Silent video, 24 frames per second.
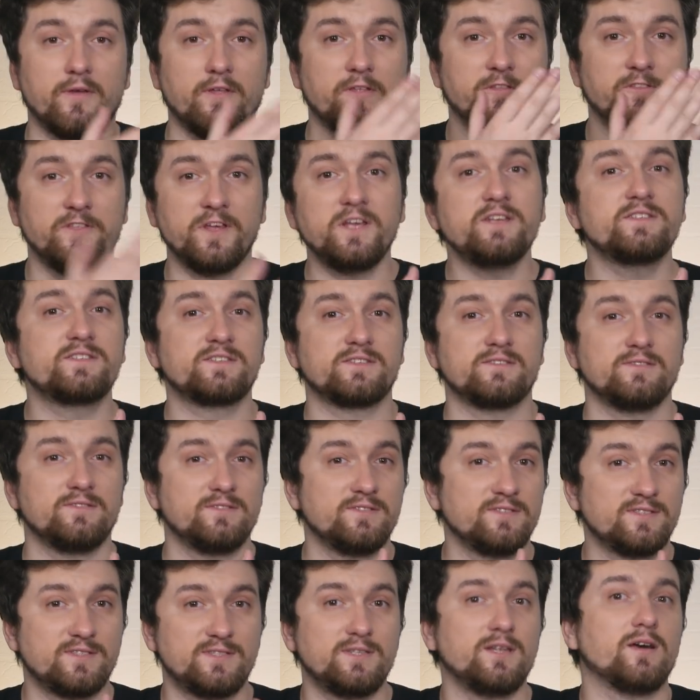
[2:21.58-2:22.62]
this
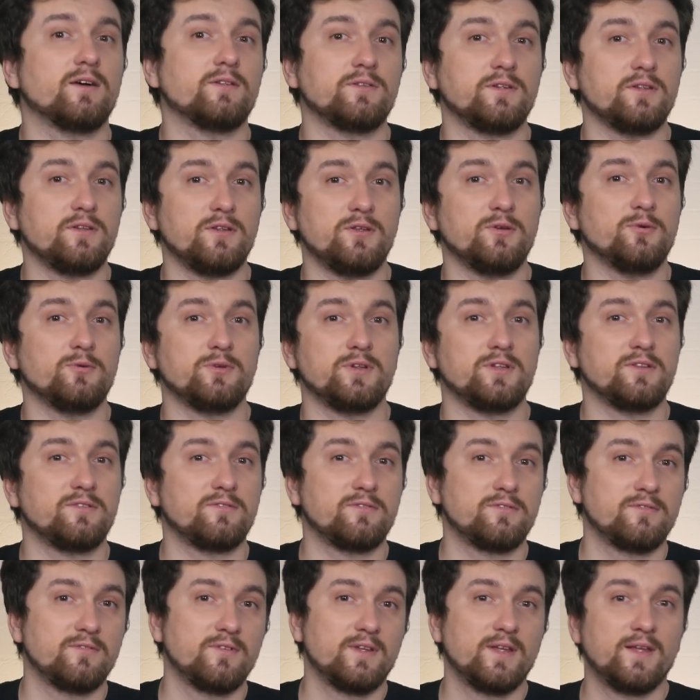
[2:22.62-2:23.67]
stunning unit.
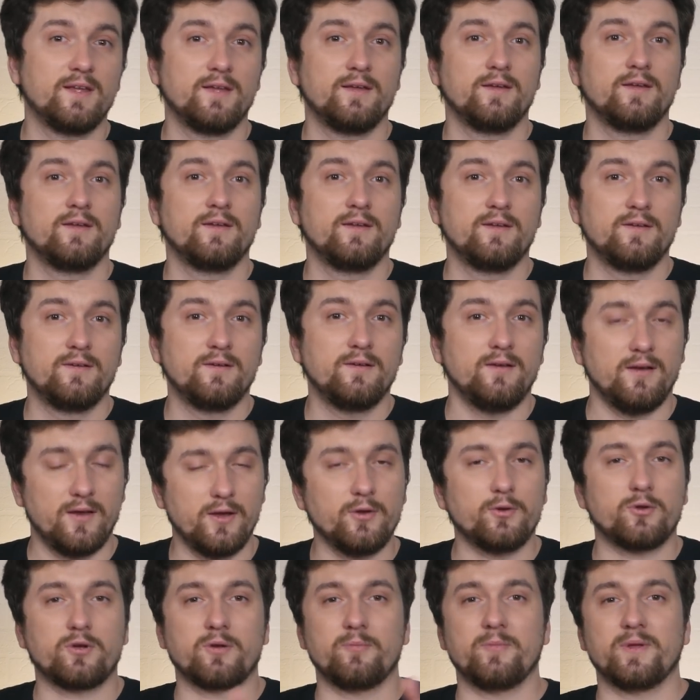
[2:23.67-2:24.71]

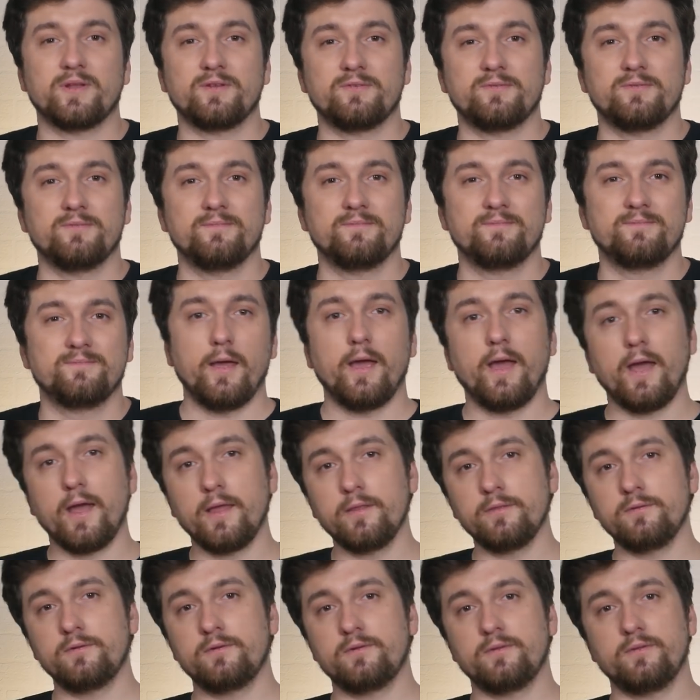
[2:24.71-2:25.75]
I recommend.
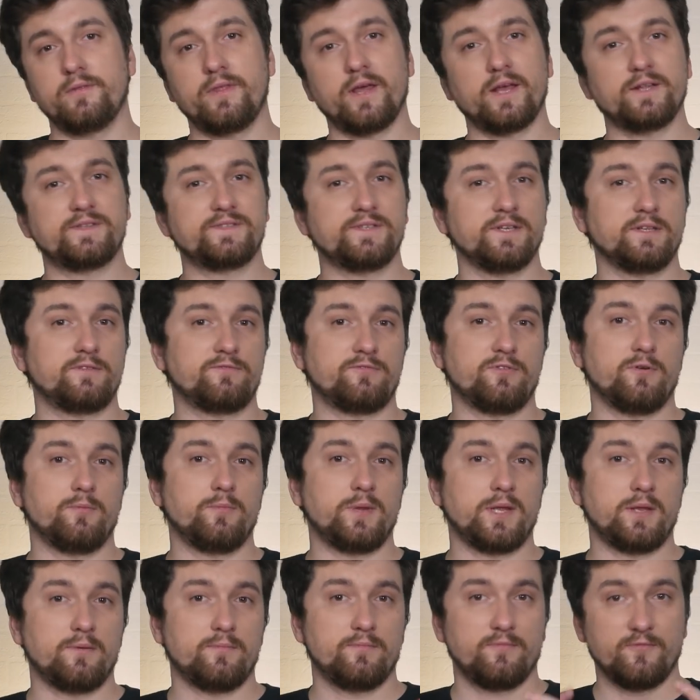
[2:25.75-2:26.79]
And that's it for
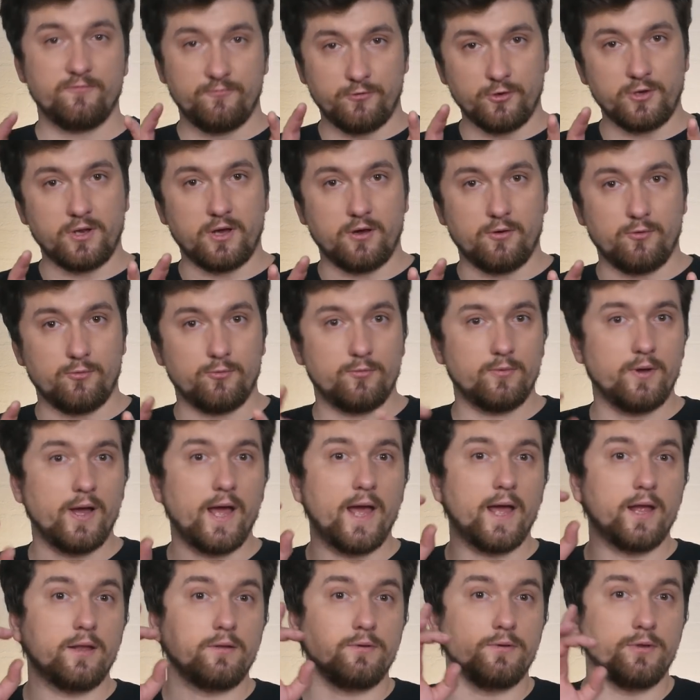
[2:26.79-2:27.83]
me, for now.
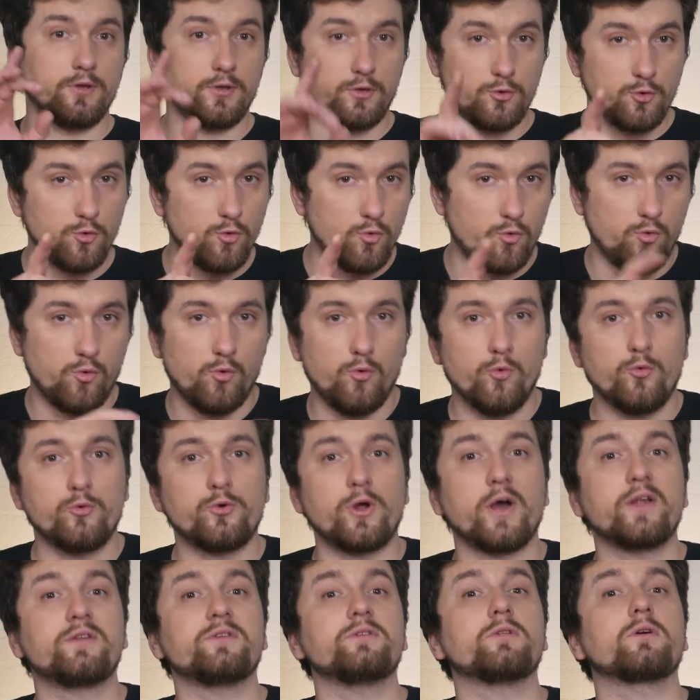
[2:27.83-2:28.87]
And you
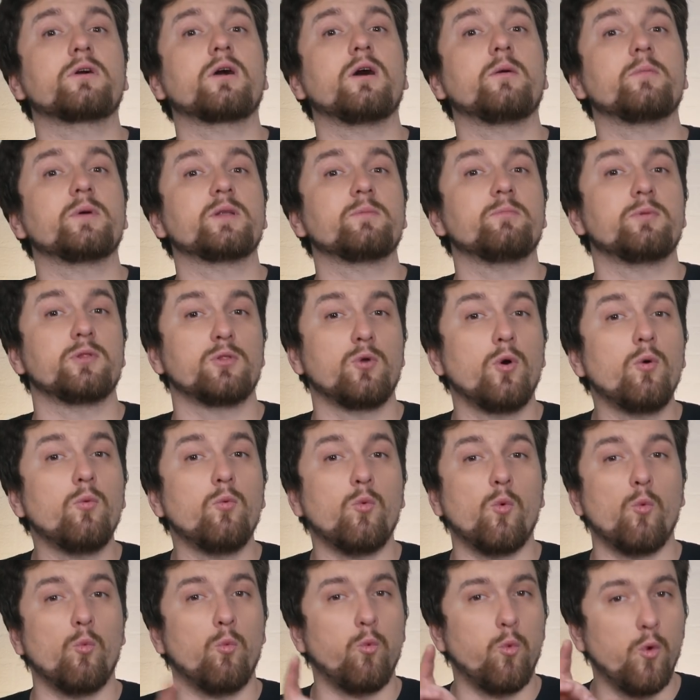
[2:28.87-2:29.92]
write in a comment below
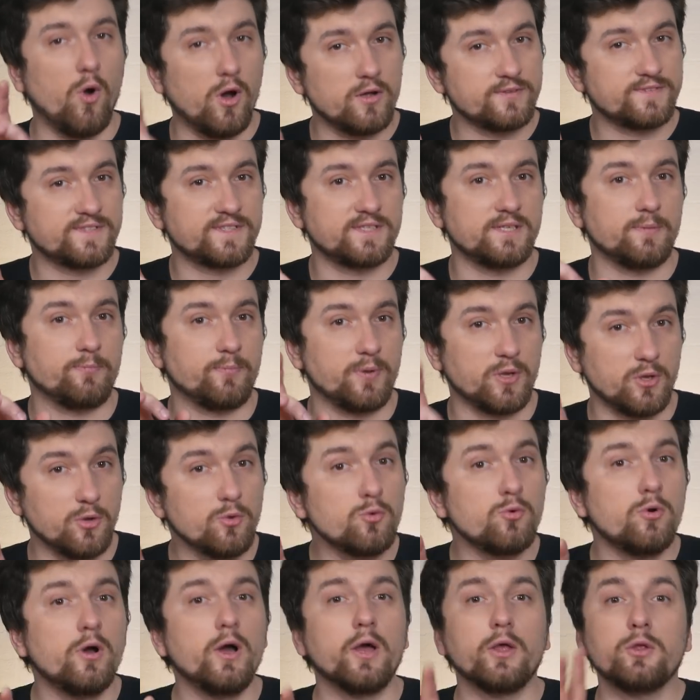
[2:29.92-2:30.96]
what
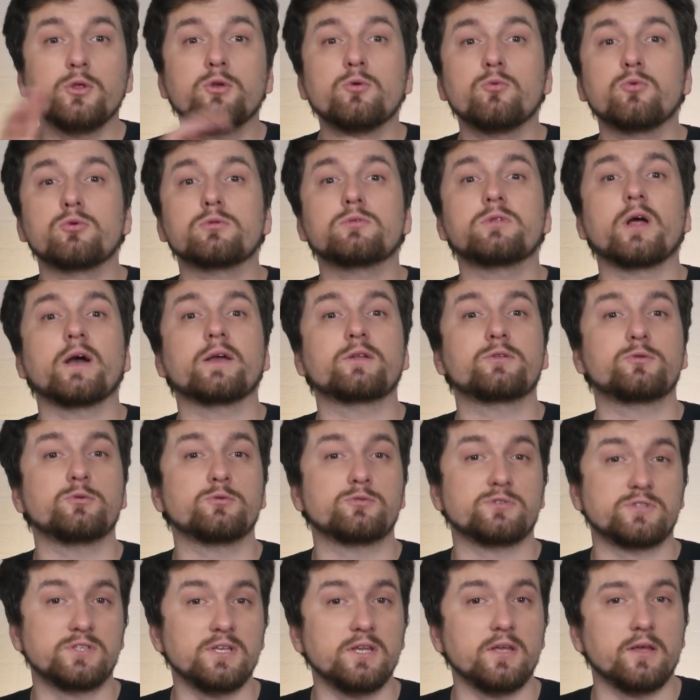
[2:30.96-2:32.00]
CPU you would like to
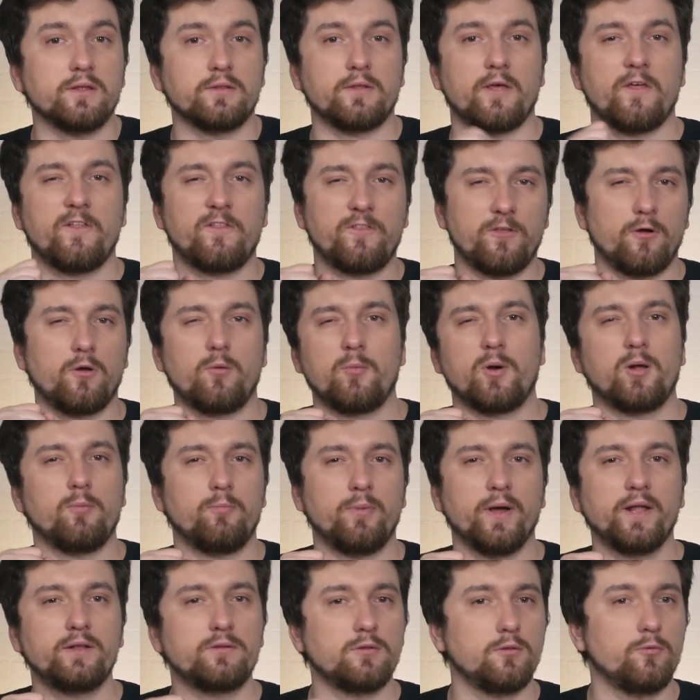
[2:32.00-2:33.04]
see in a thermal
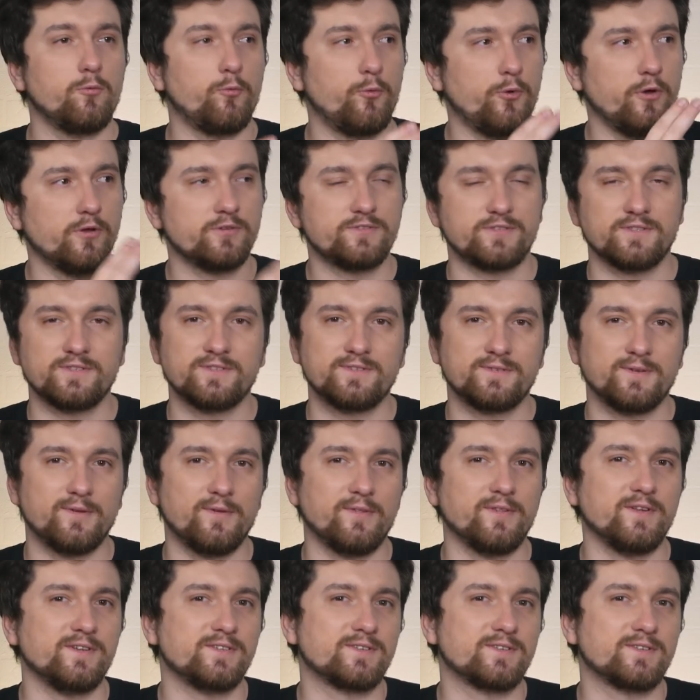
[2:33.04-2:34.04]
battle versus this